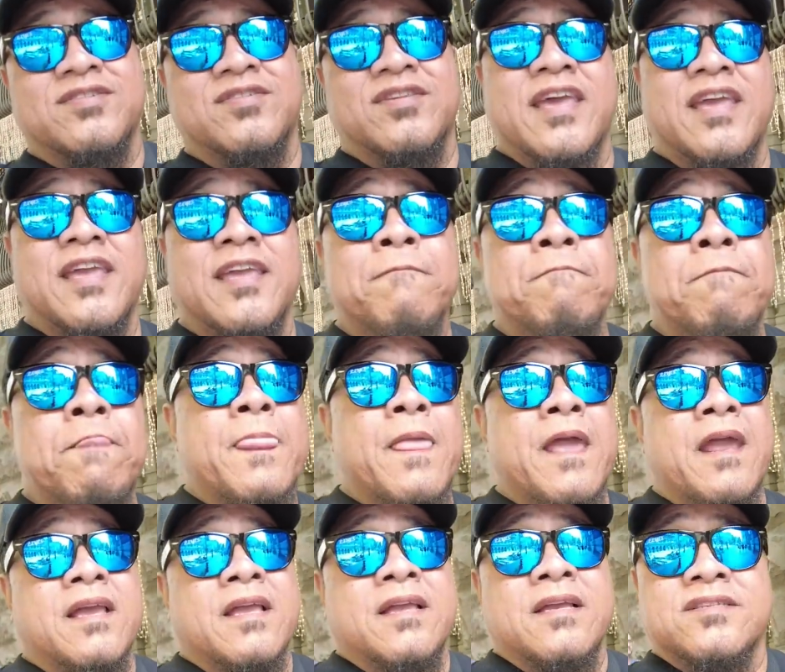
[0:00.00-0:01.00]
Today,
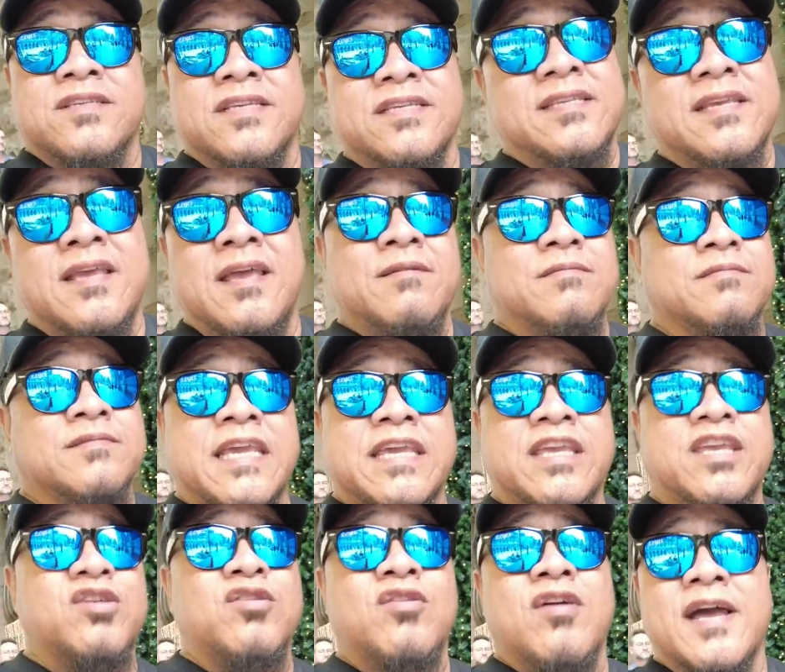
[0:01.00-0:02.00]
just
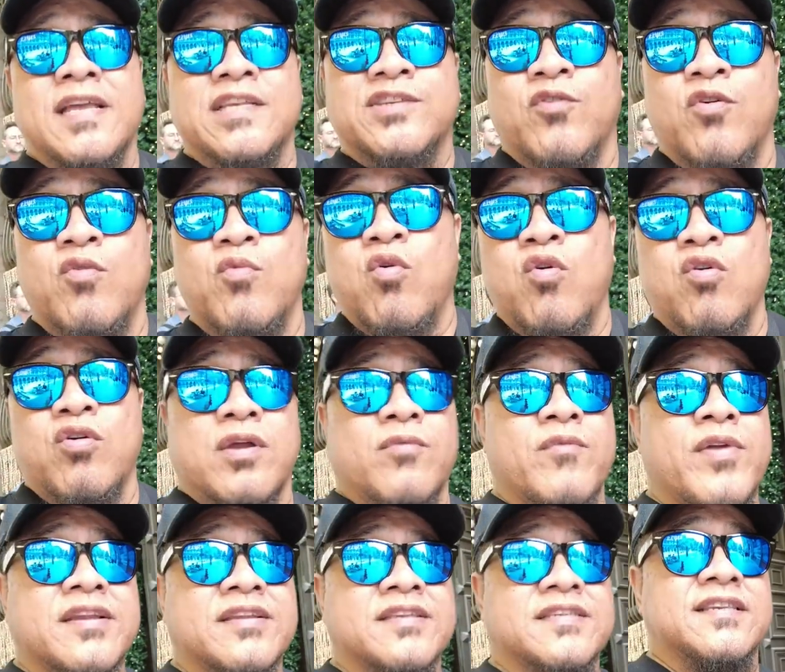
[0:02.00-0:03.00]
taking you guys for a walk
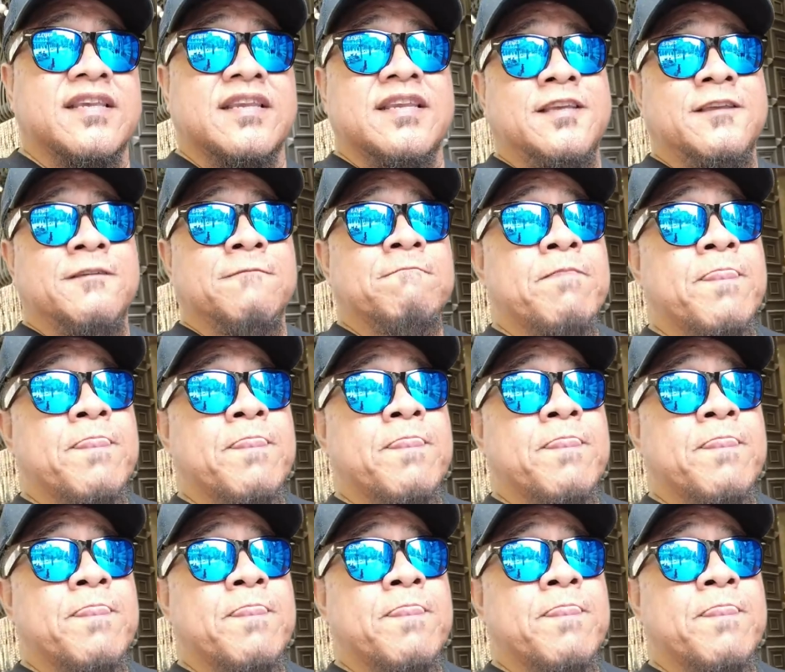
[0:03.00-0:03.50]
around the city